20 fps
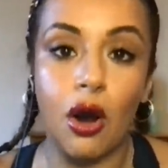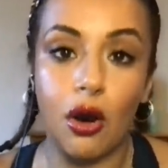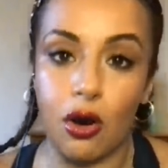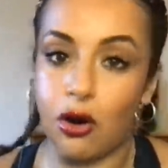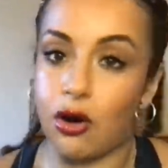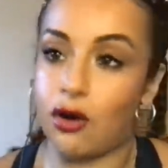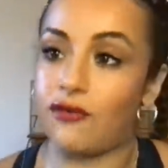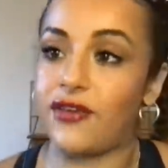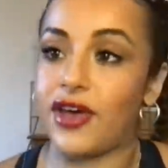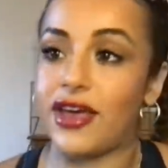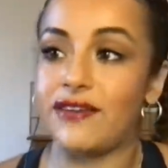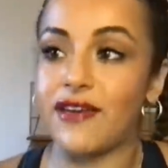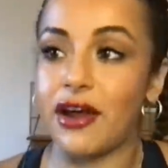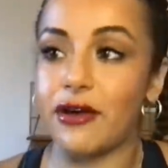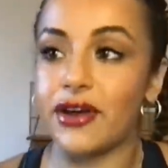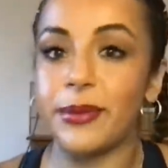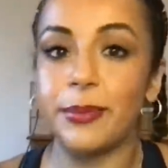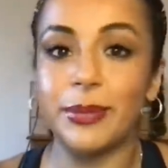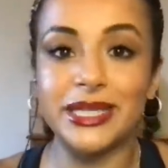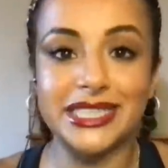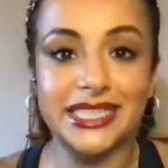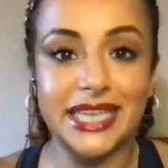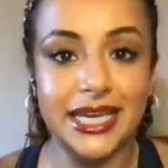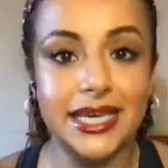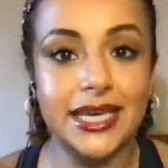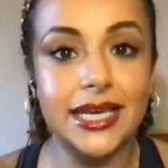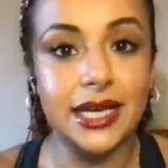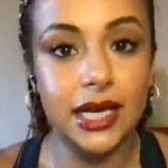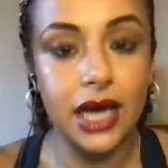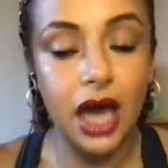of a very
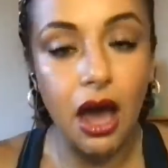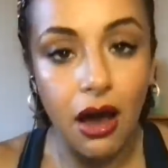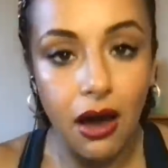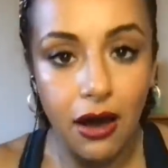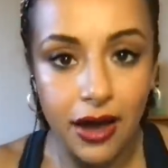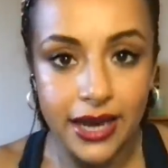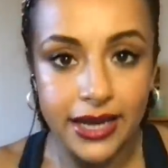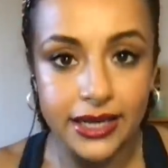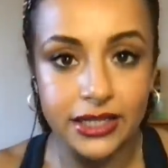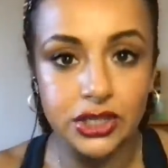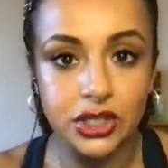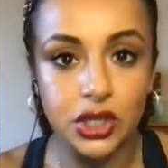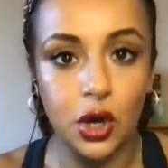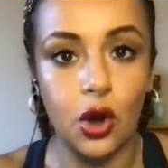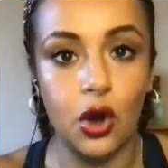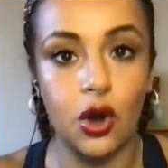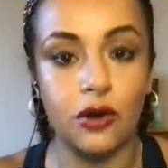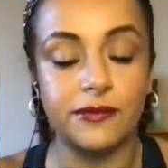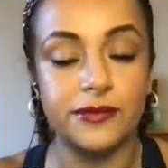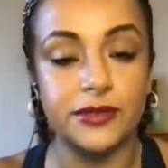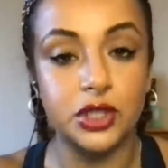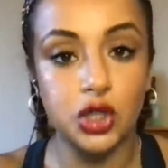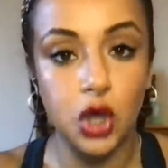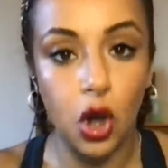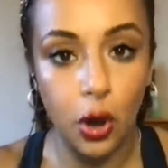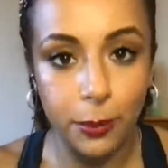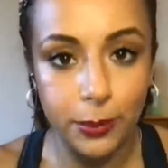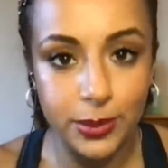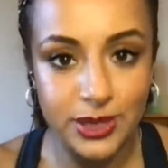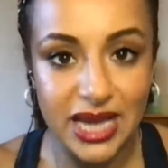particular kind of
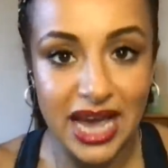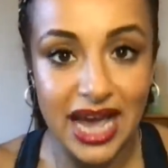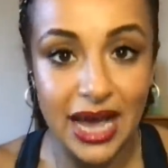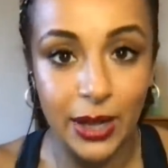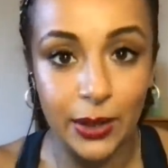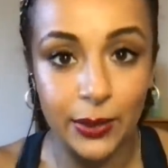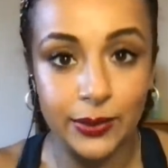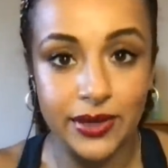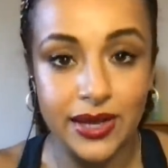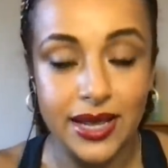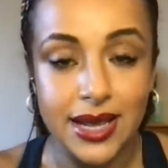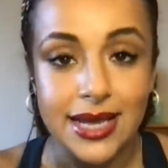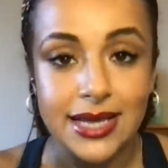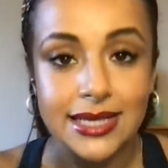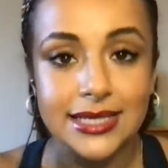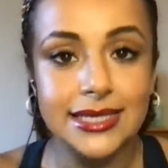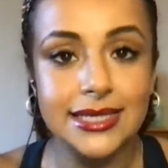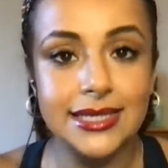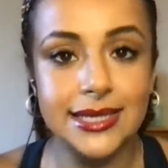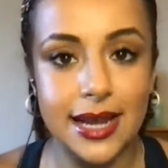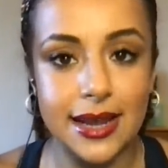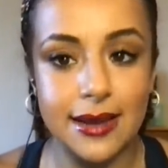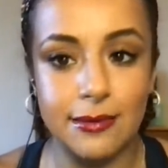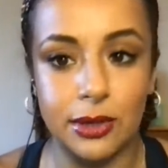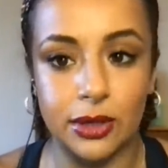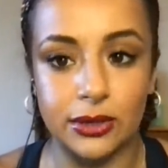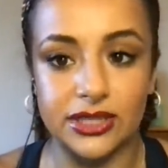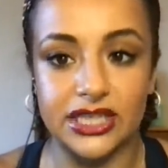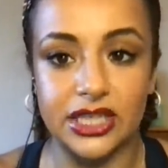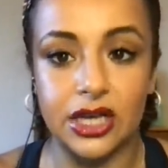top-down state
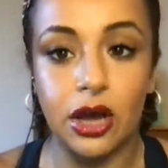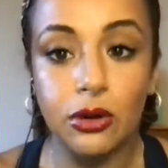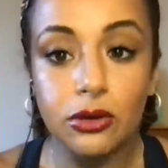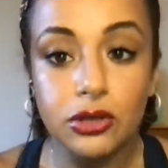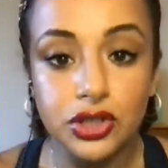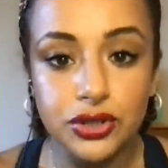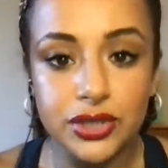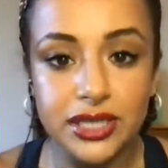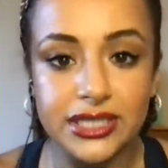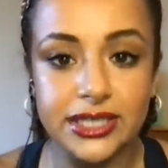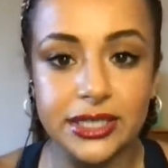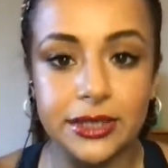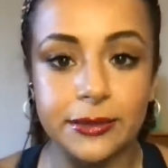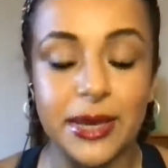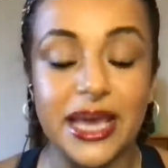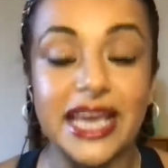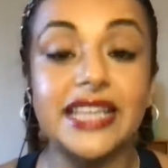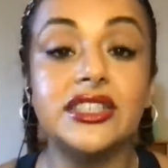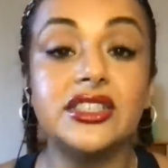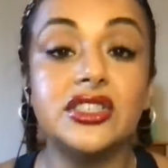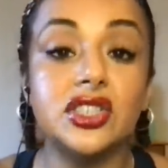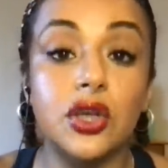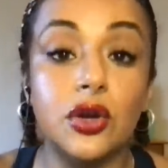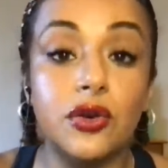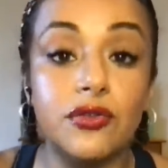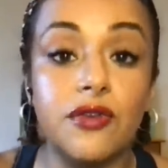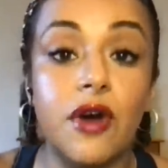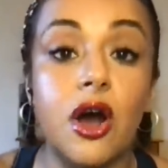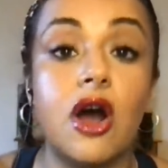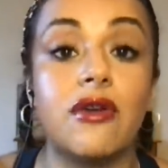multiculturalism,
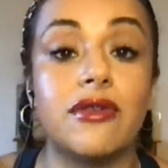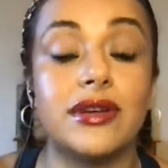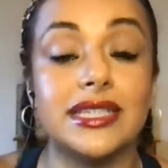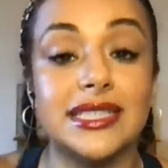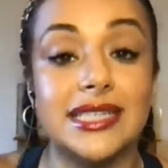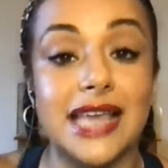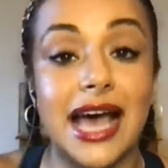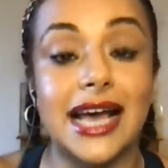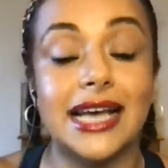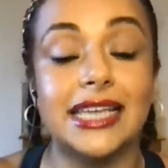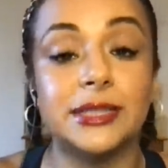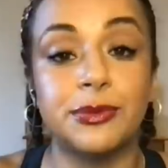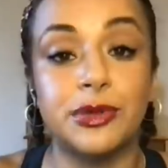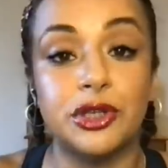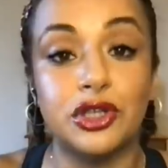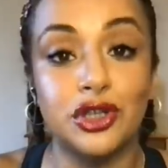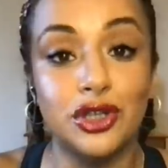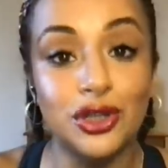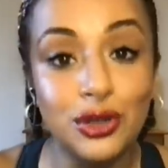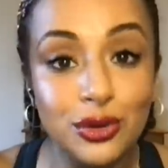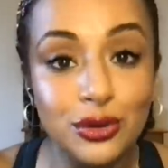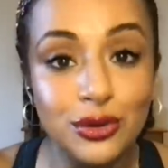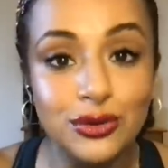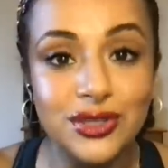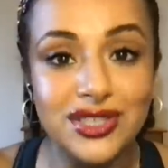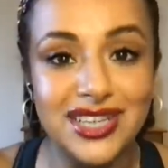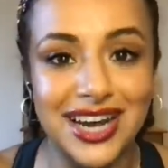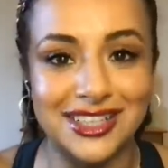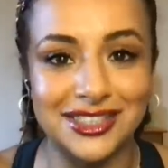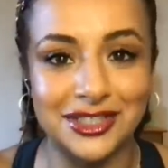insofar as that has been
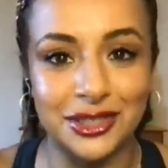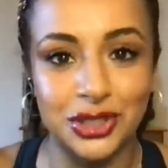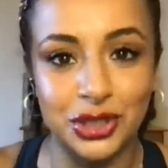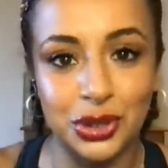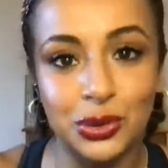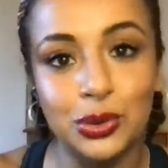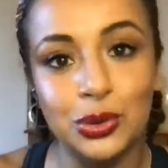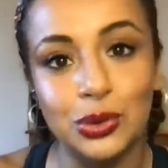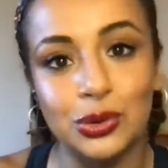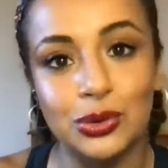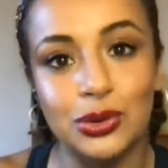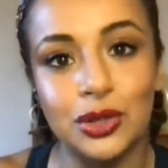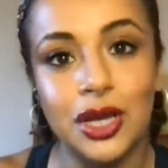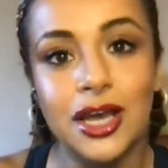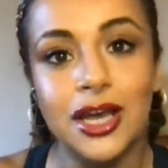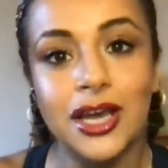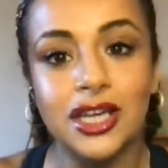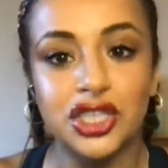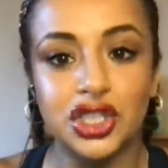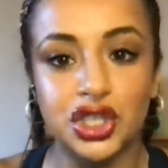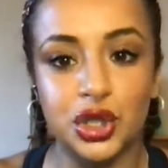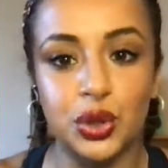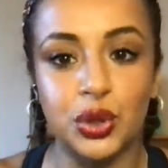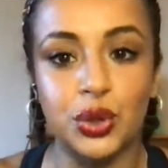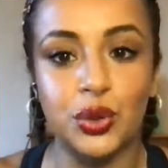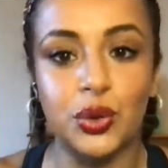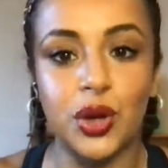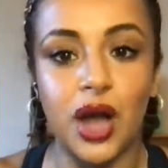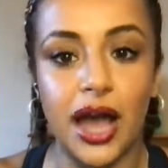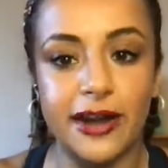used as a tool
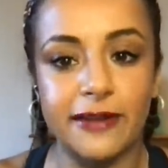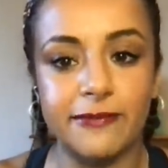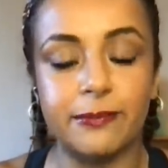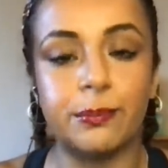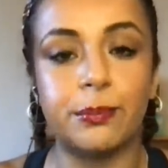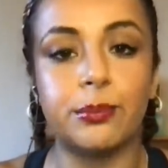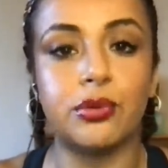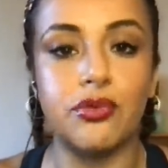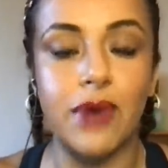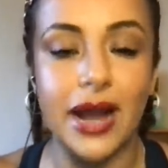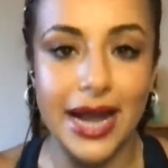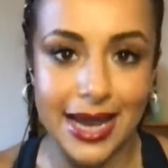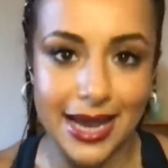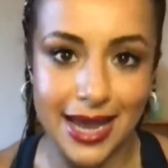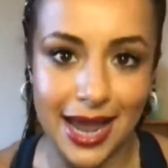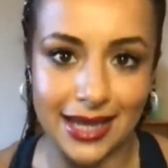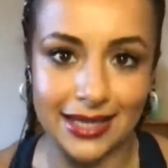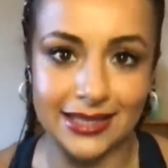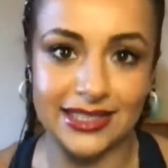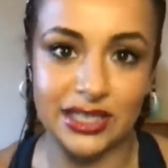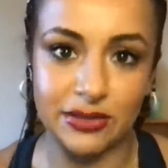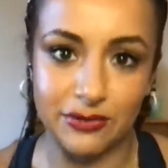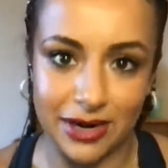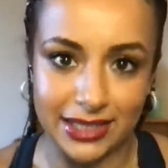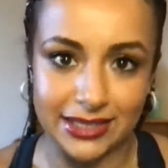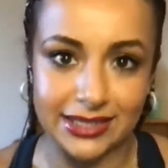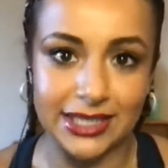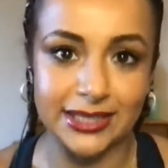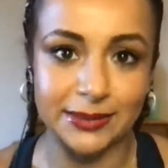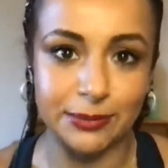to kind of break
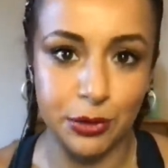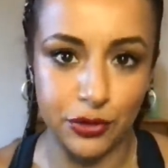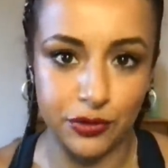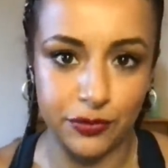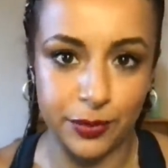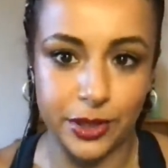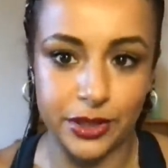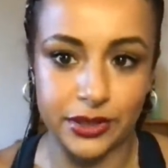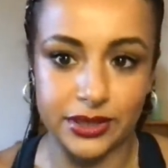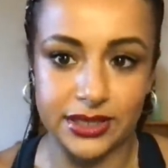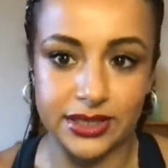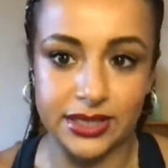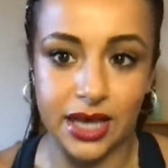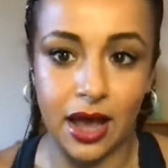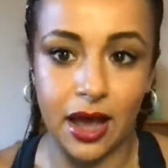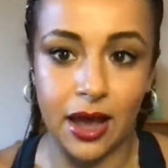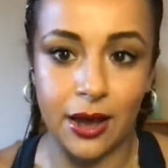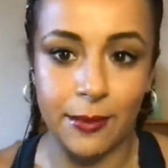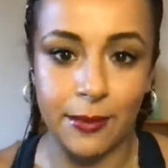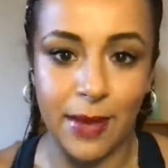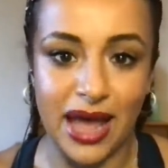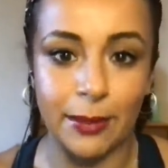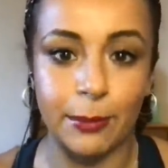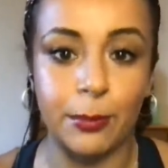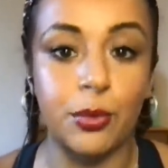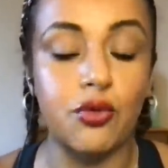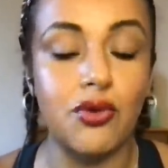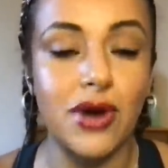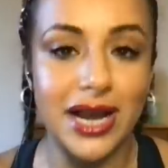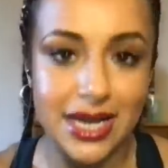anti-racist movements um, and
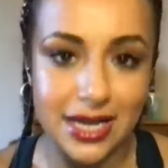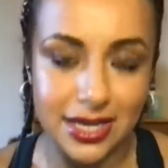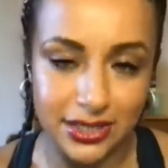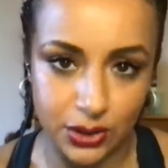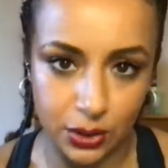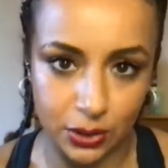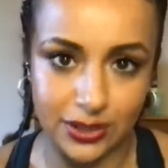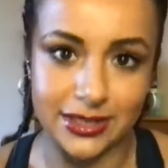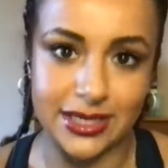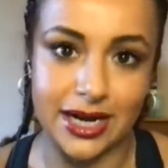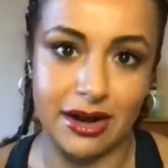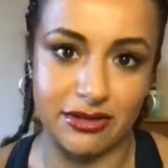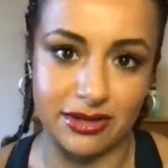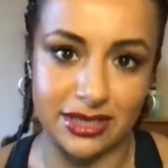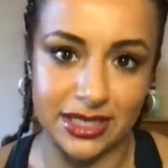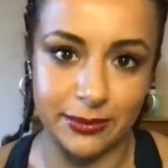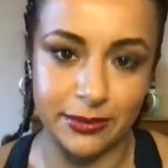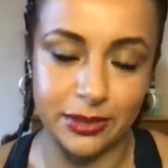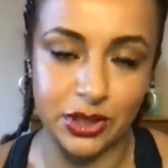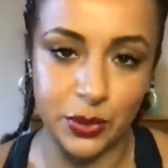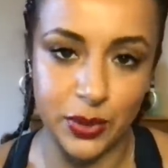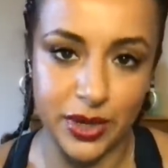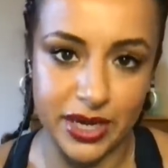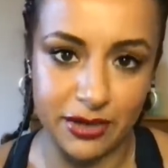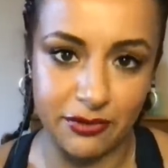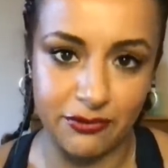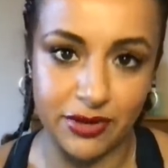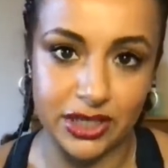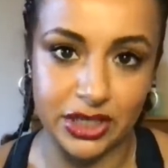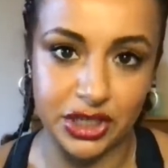break solidarity
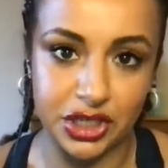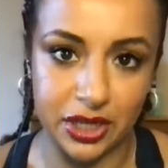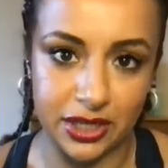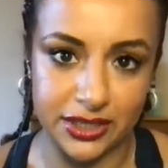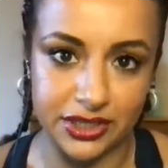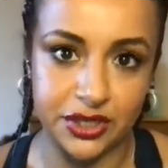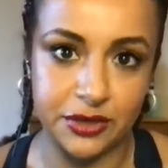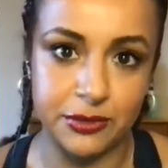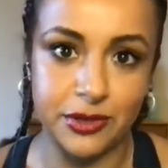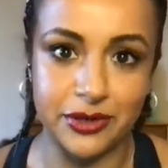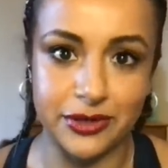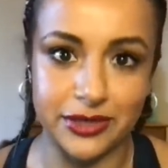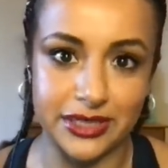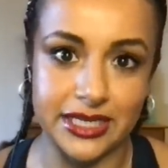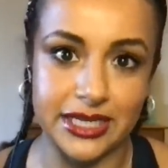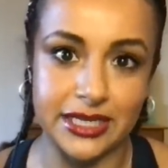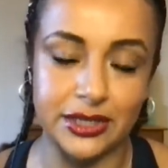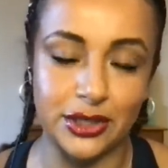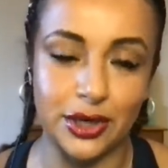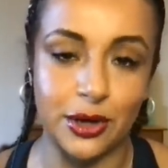between racialized communities.